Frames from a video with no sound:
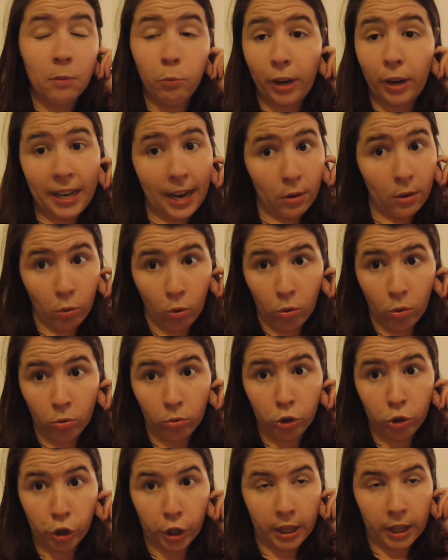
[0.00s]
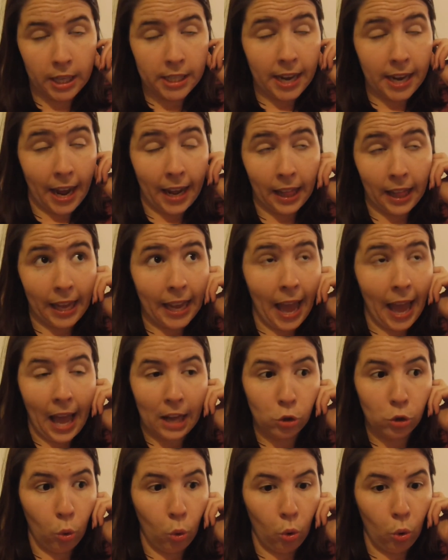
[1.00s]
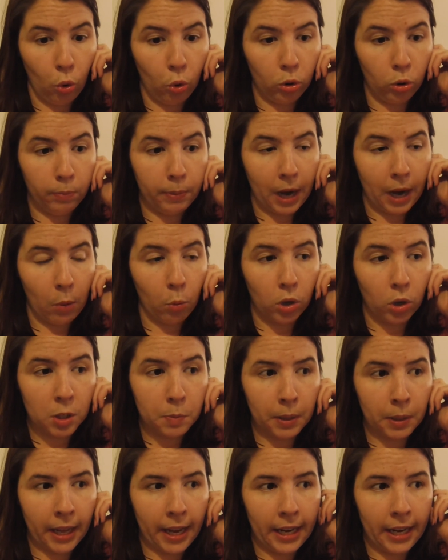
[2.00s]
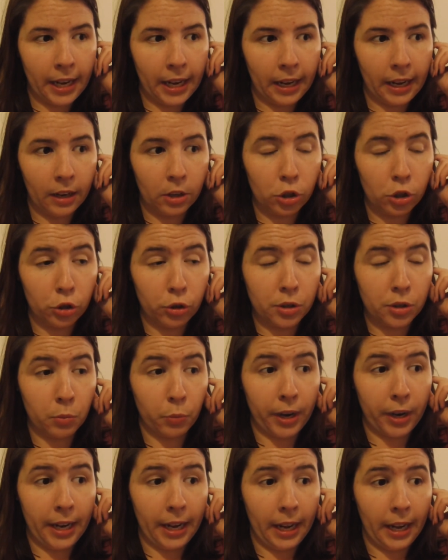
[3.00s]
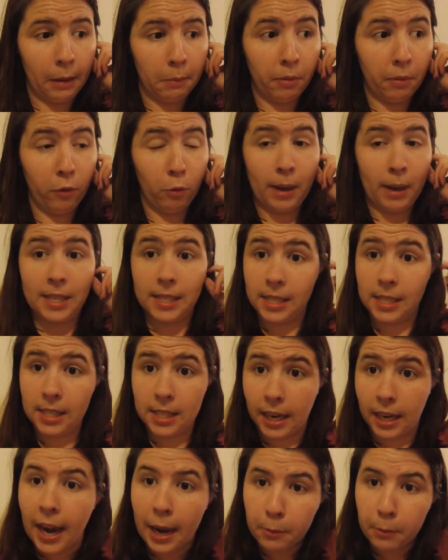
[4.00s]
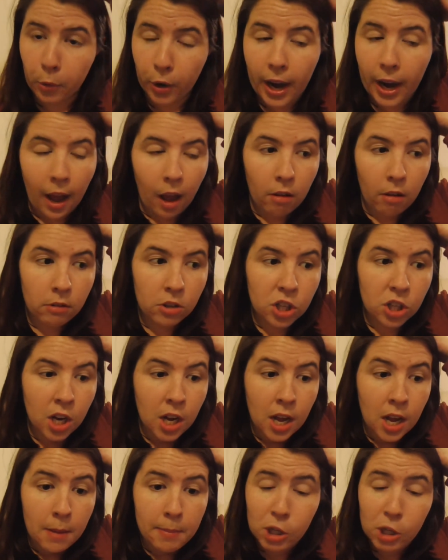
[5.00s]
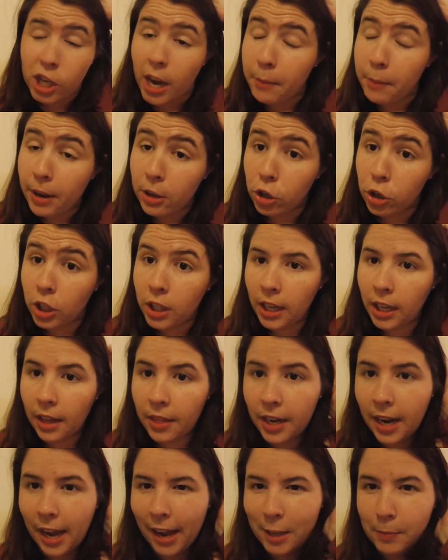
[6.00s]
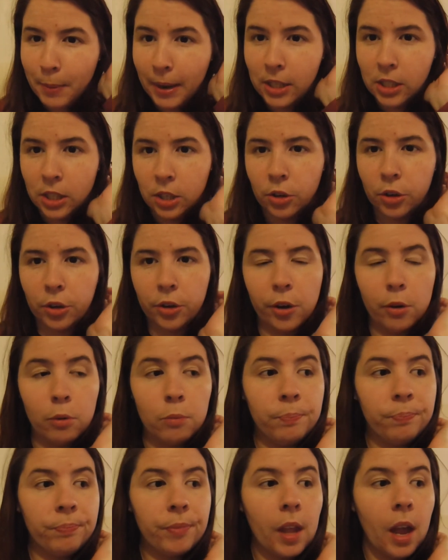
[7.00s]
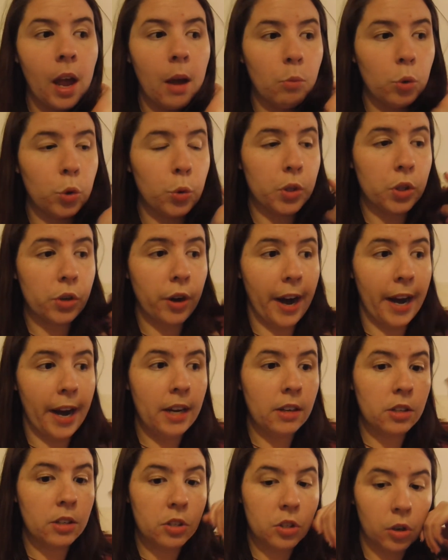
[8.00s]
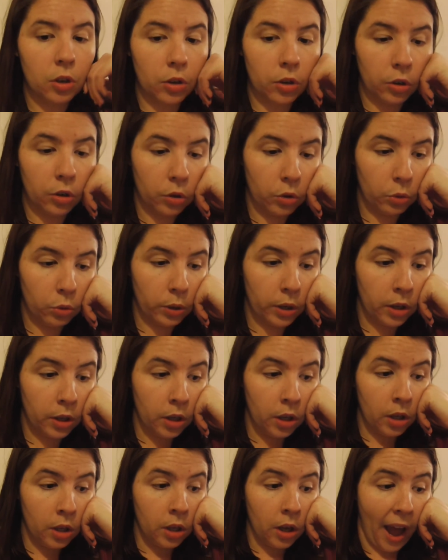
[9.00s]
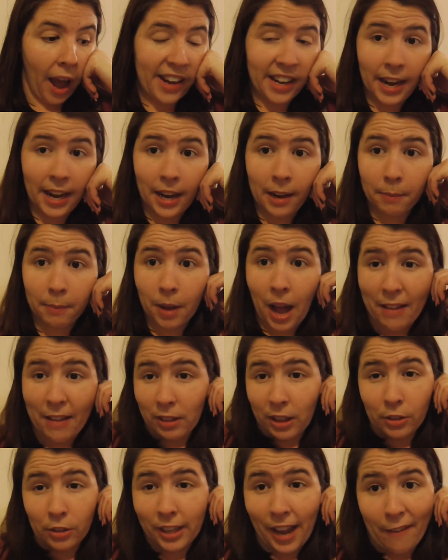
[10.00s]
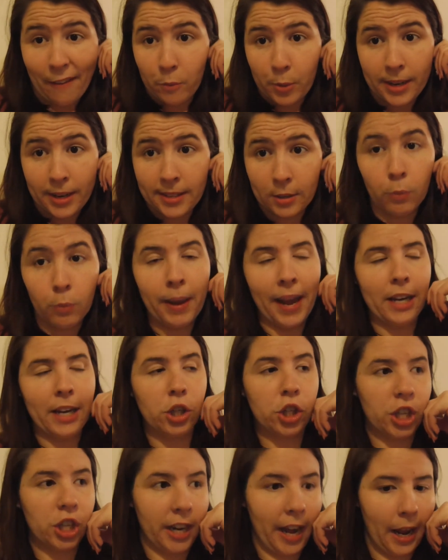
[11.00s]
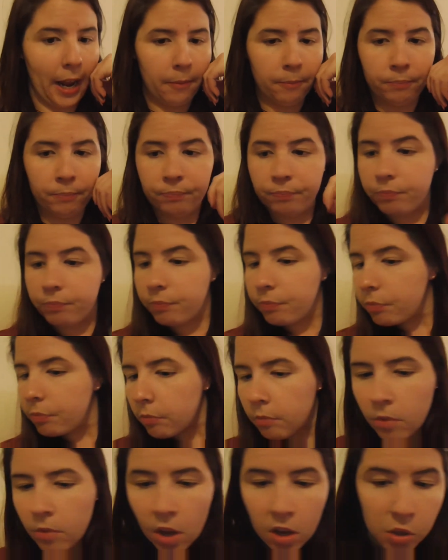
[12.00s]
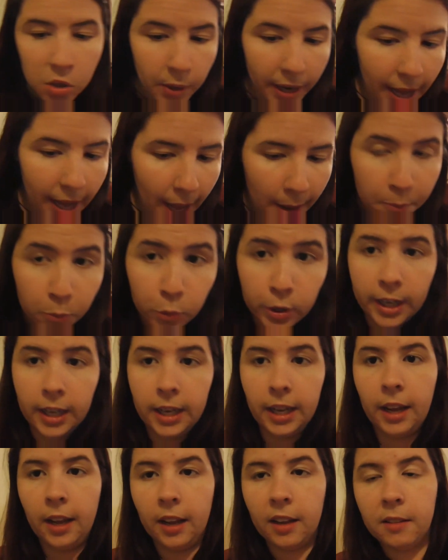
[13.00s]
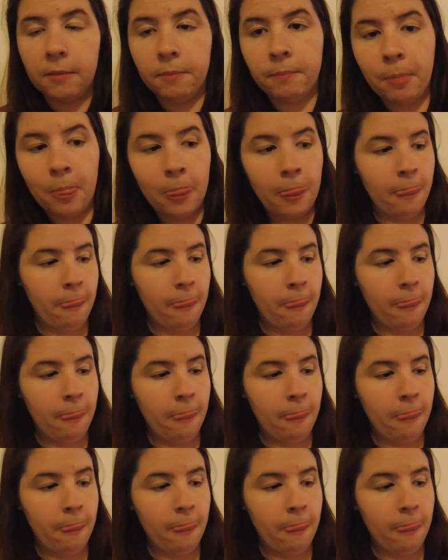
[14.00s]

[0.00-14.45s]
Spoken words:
read at all during the day, like at all, but I was planning to do some reading before my sister came round, but she came round earlier than I expected her, which was great. So I didn't end up, I literally haven't read a single page today. So I am reading